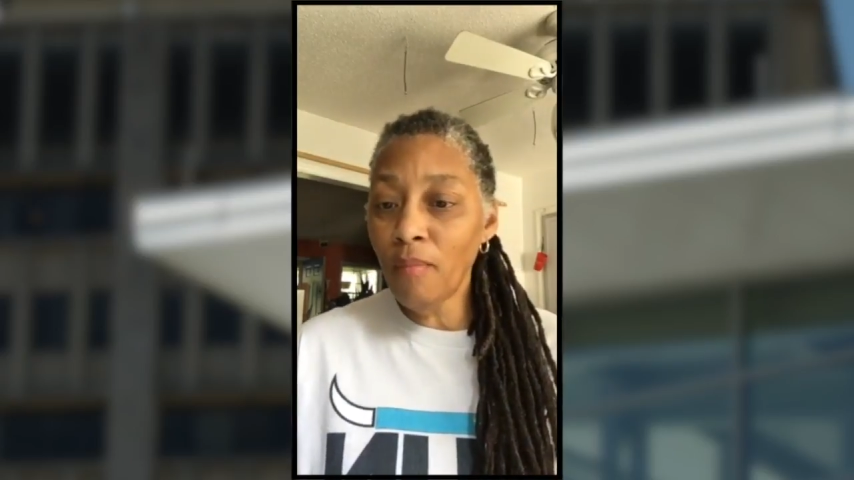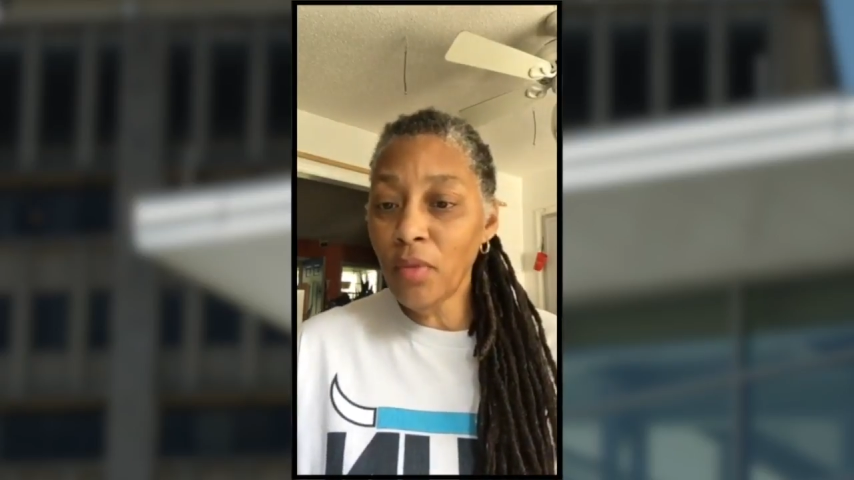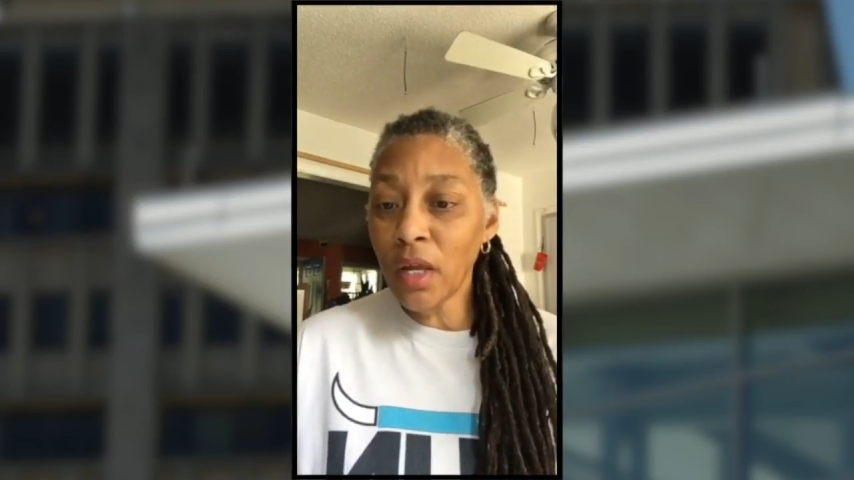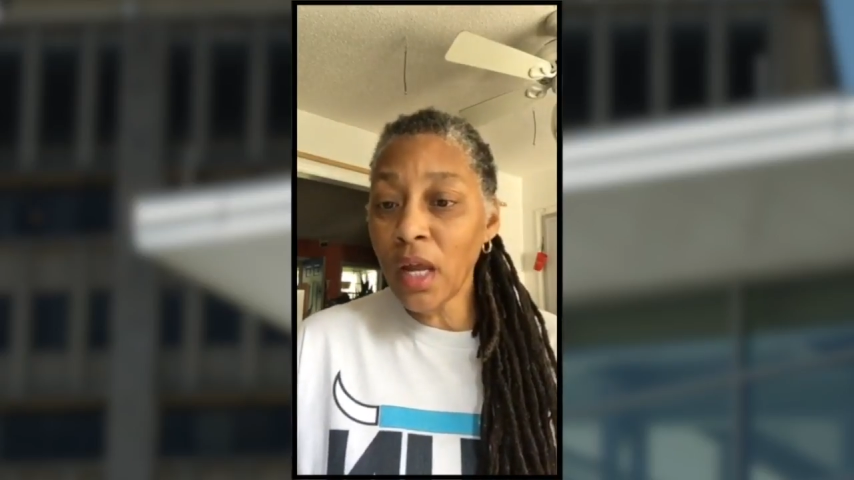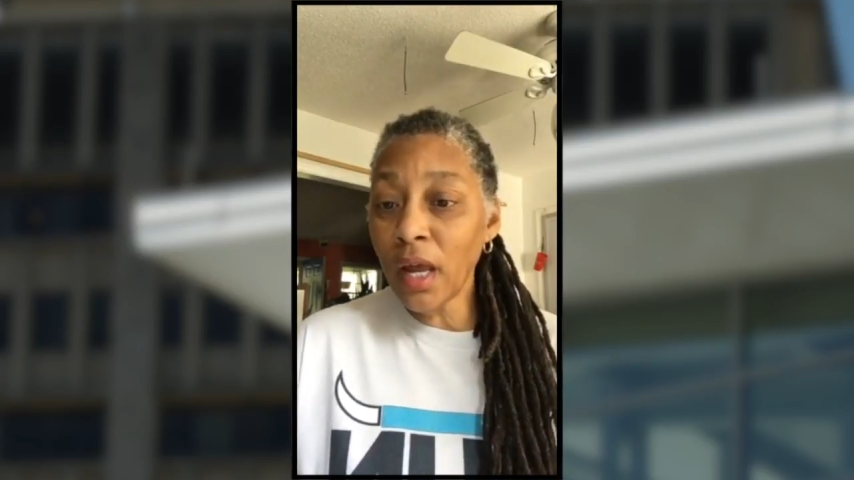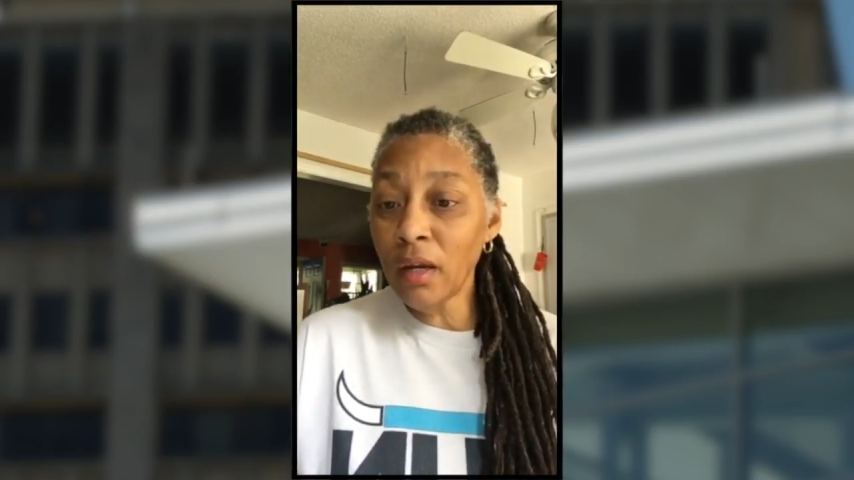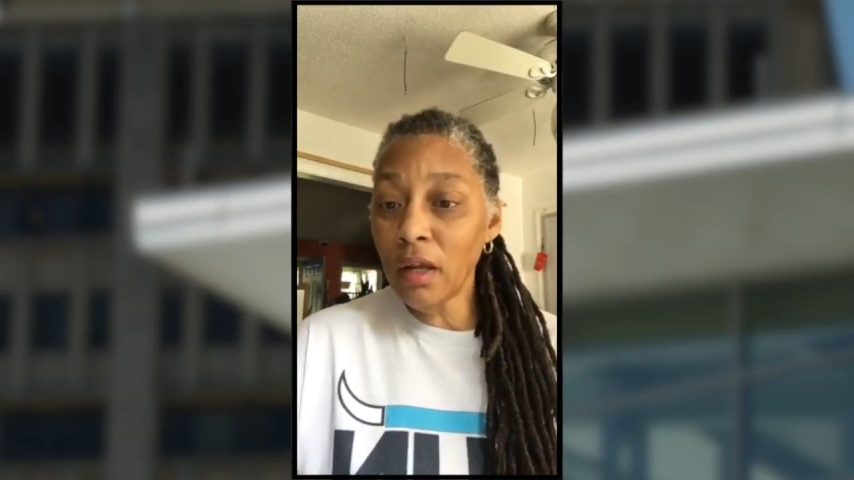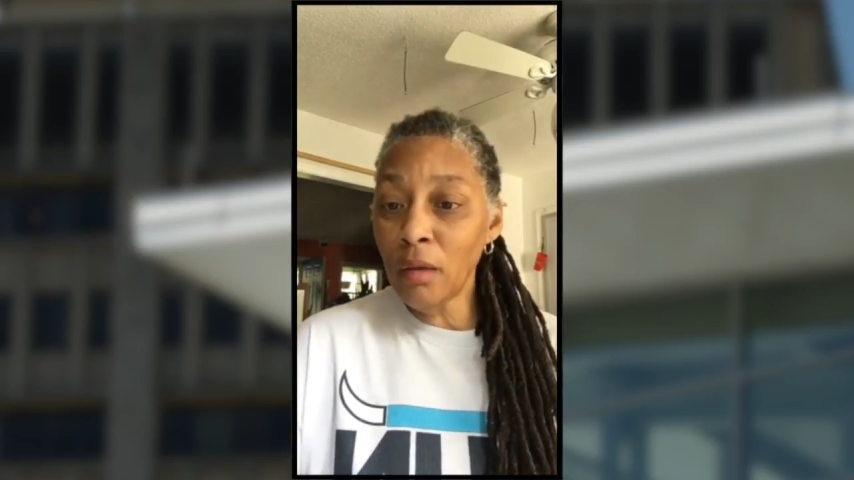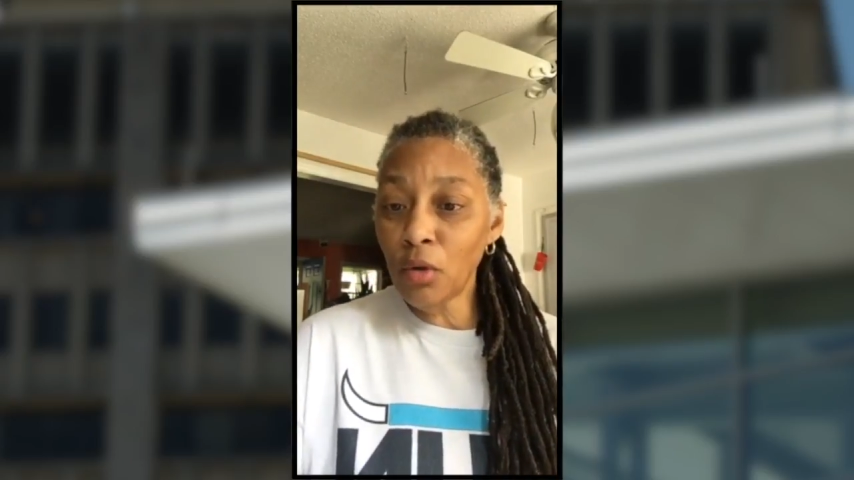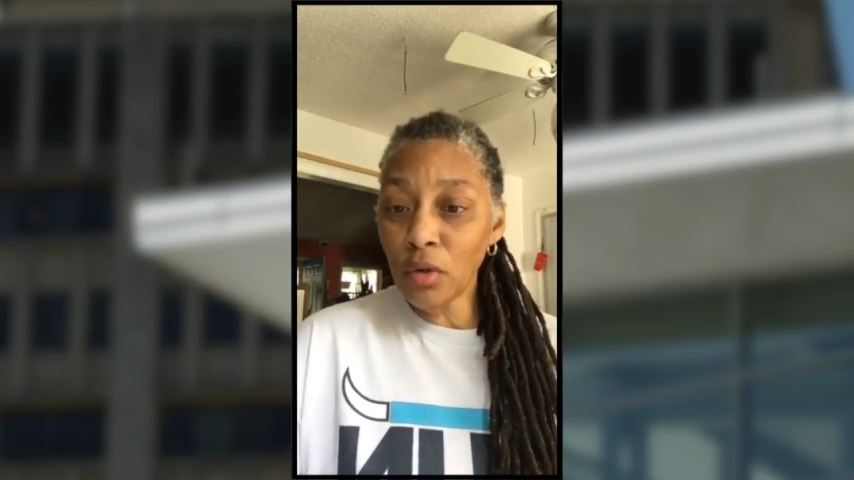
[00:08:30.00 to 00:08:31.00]
Again,
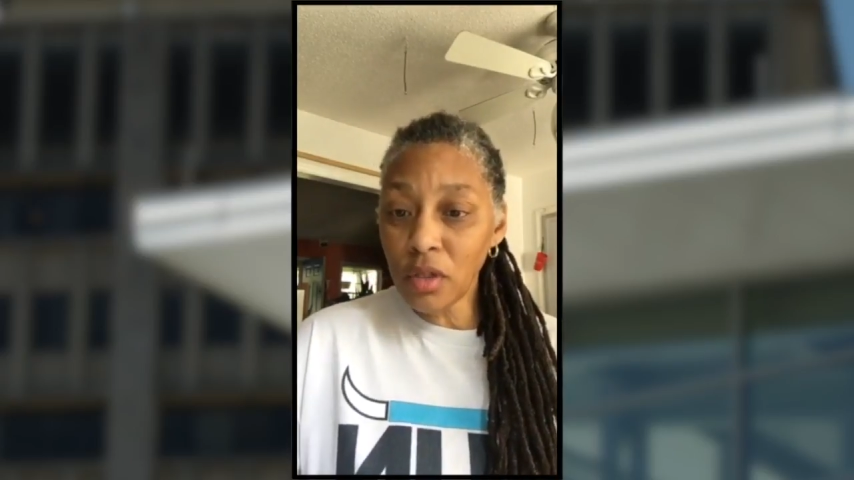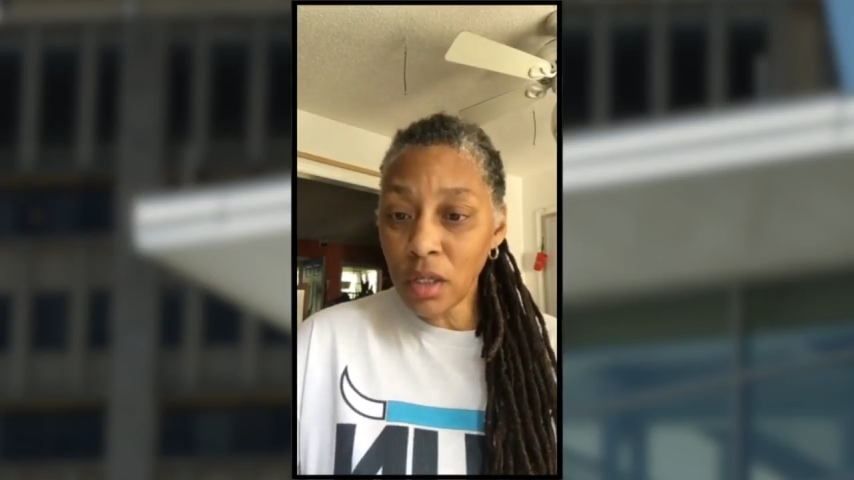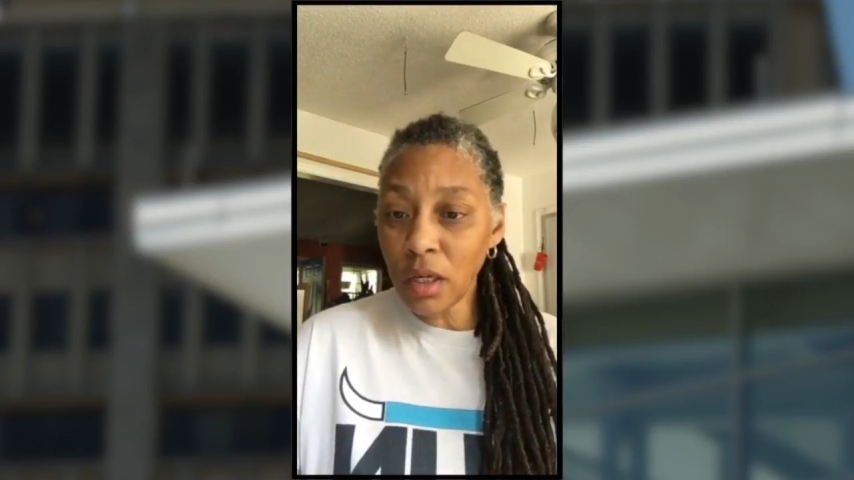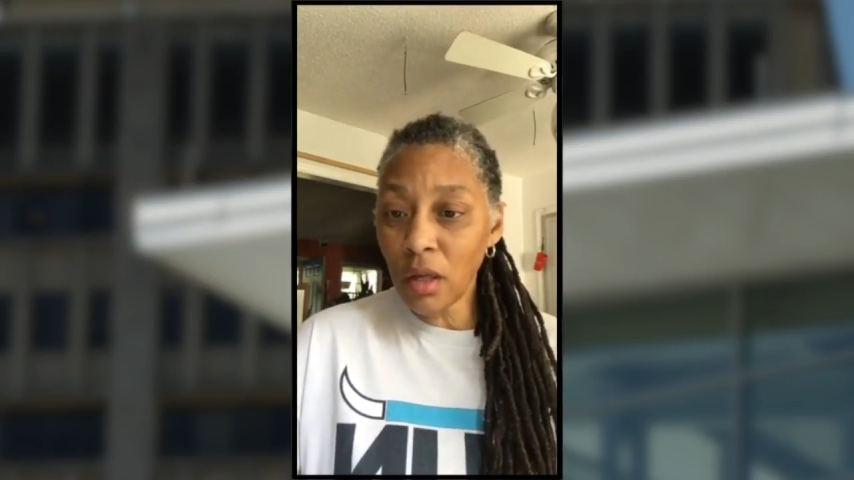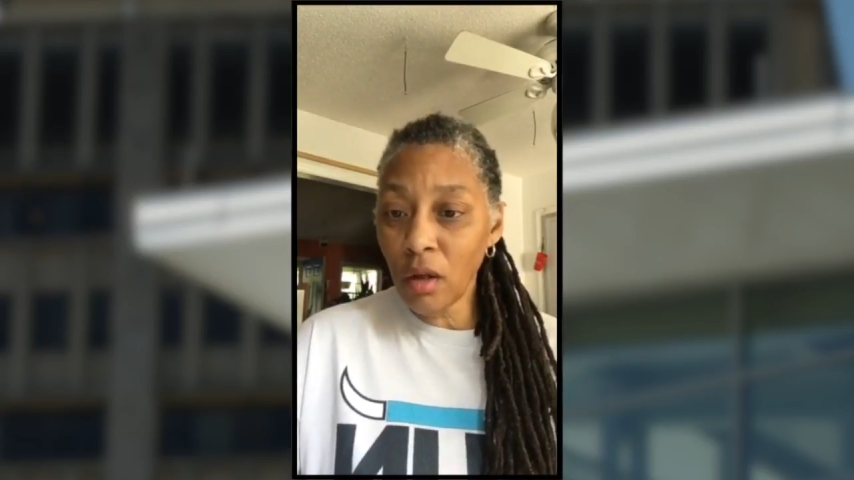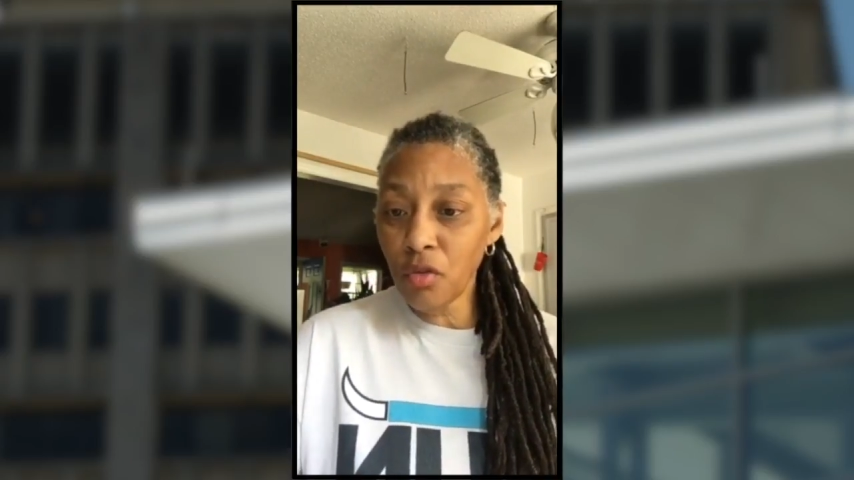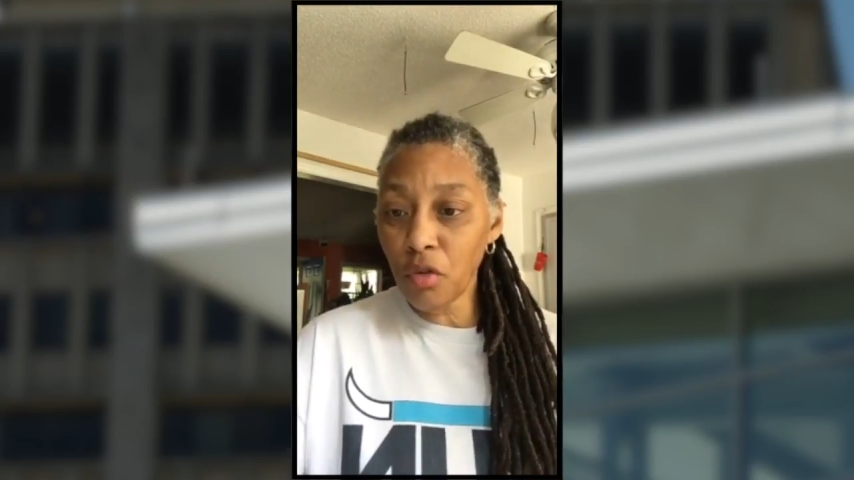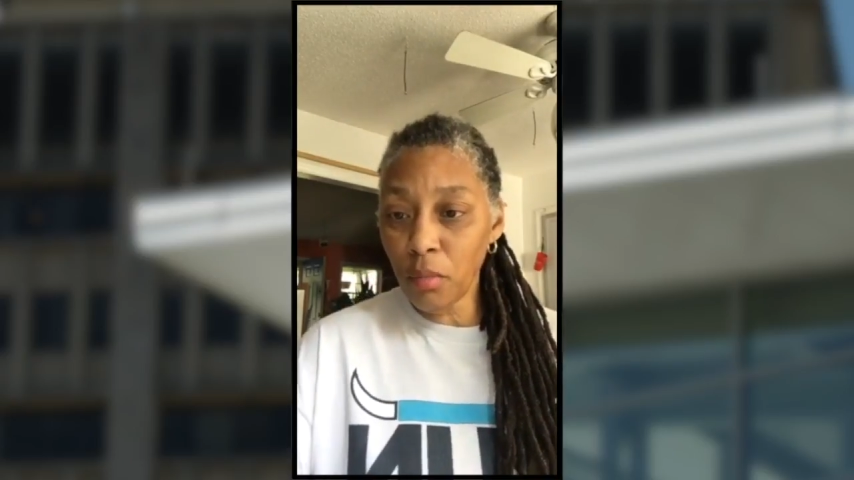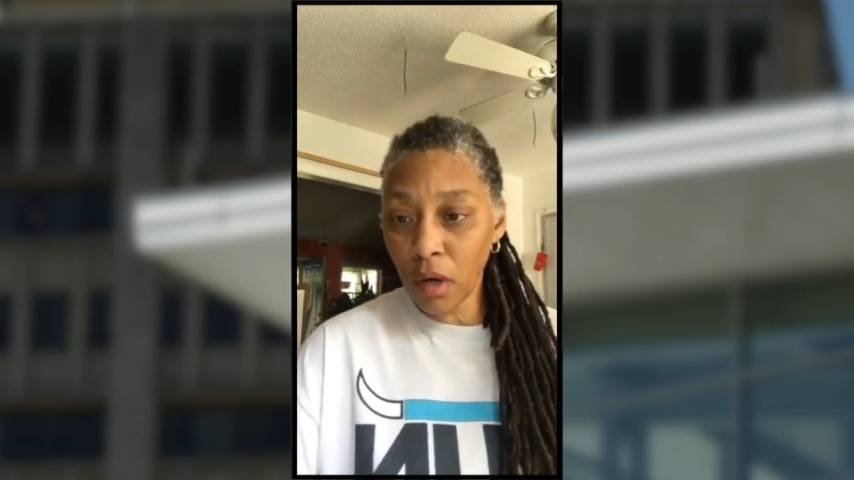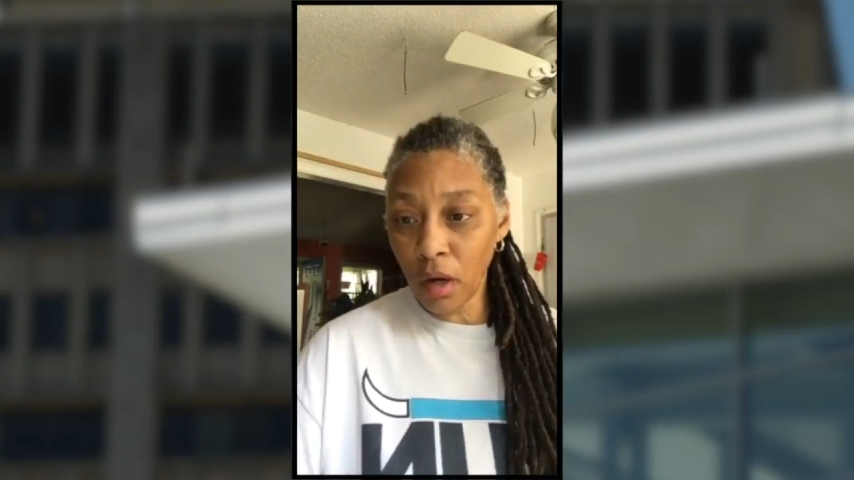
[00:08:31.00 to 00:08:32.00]
Emerald City Ultra
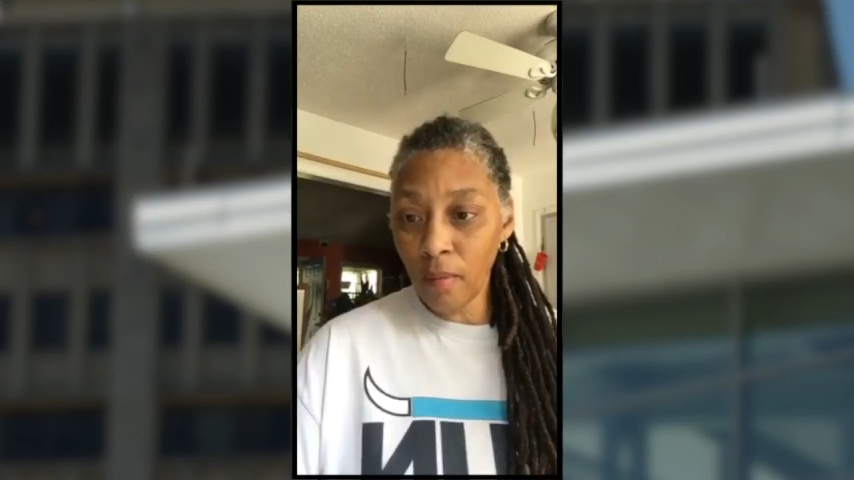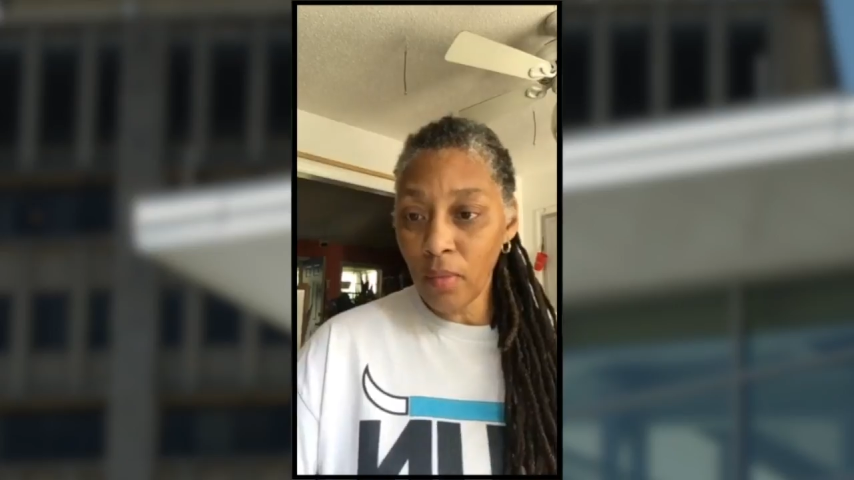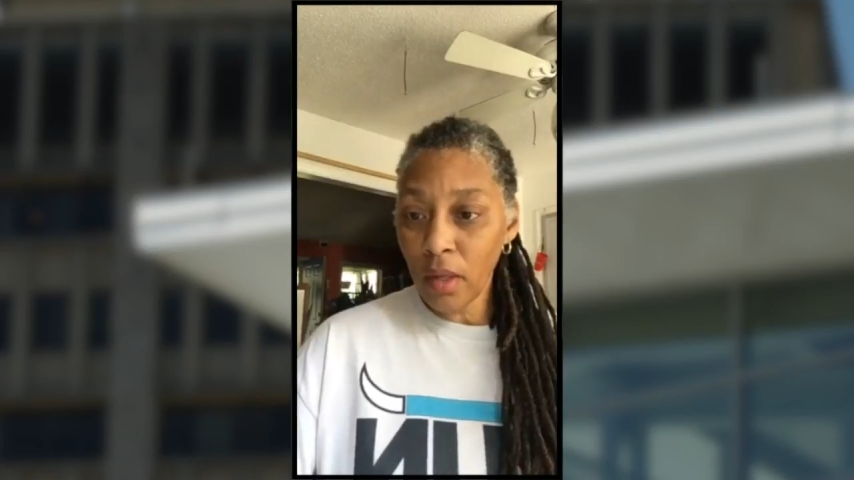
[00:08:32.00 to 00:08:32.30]
Bar